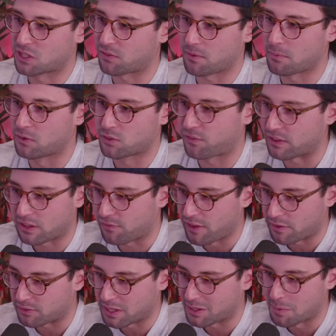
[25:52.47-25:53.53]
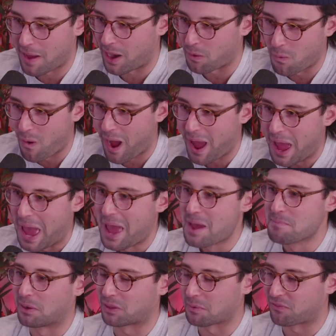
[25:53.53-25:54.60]
It was 50-50, no matter what.
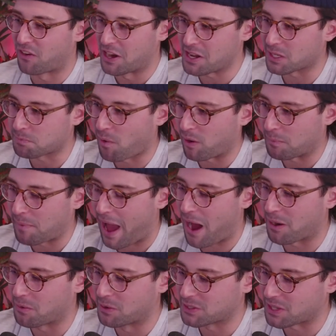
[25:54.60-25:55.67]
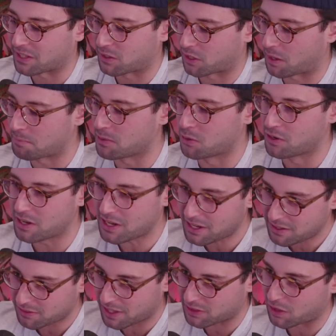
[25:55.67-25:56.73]
But the funniest part about it was like the
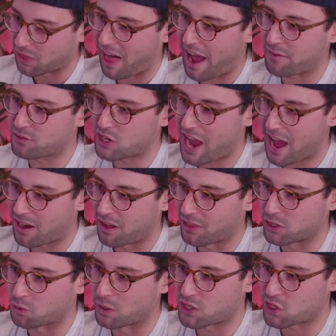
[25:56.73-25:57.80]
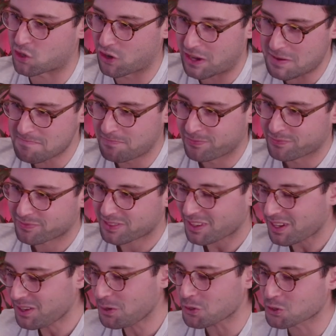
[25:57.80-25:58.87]
community, like the live chat on the Twitch stream.
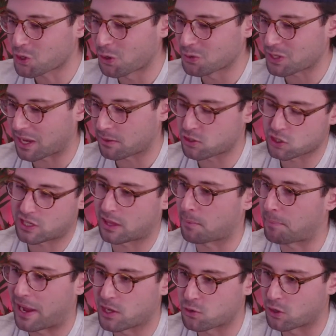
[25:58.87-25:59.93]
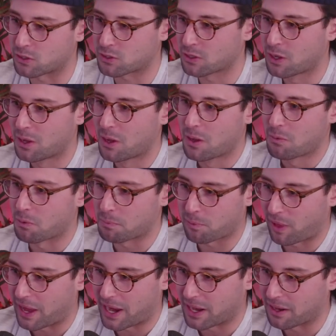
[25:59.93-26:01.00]
So it was like, just say the Patriots were
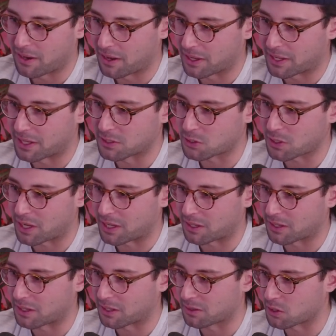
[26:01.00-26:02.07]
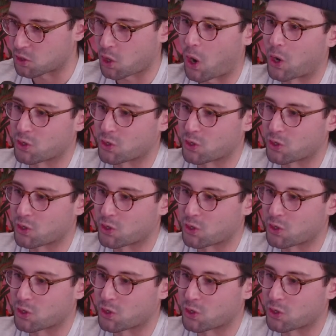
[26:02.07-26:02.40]
playing against like the